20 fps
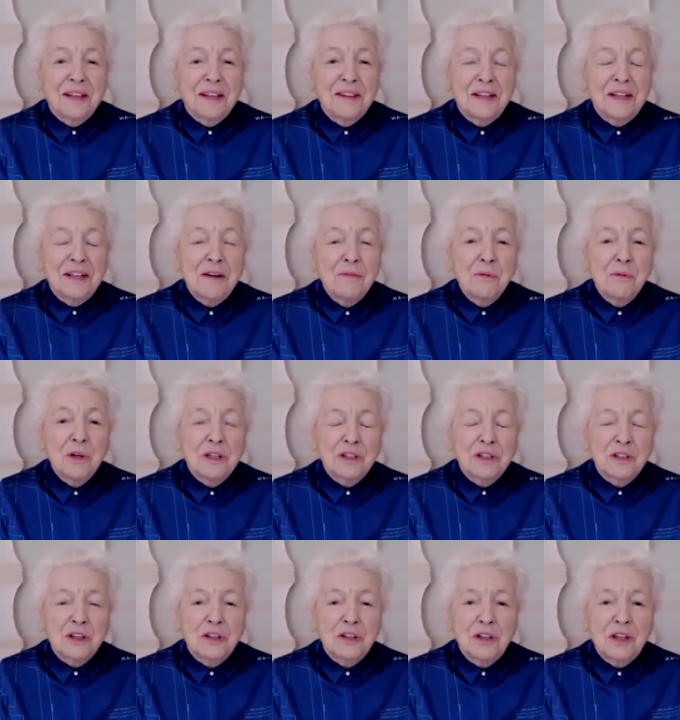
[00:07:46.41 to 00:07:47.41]
that I
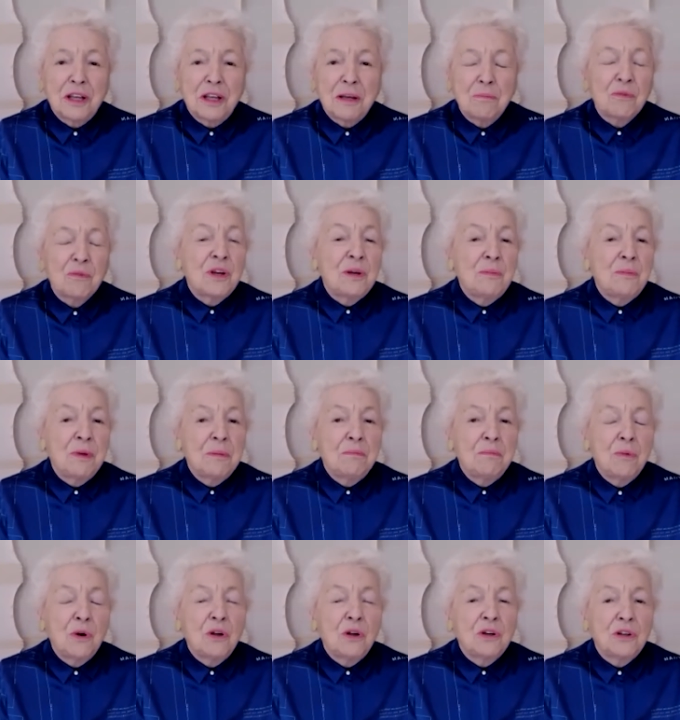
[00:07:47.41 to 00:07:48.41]
worked on the premium
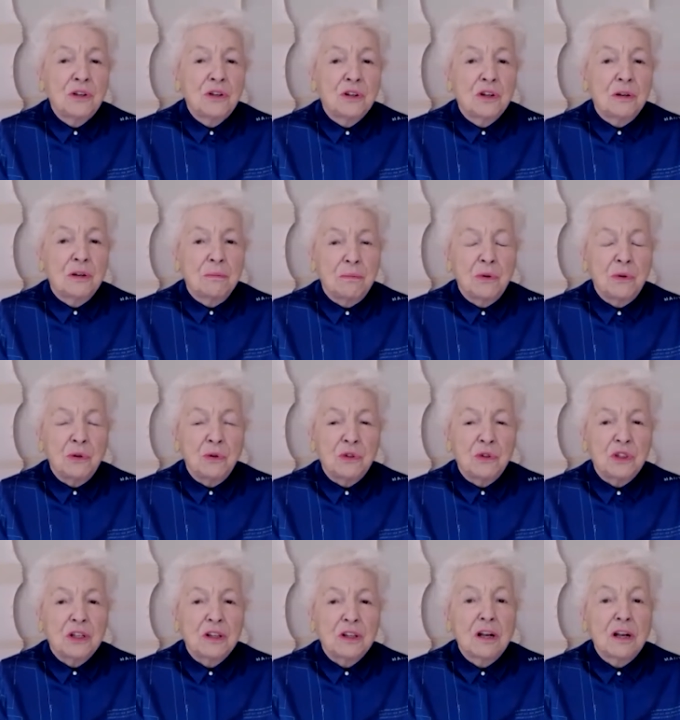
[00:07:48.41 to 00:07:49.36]
bond computer,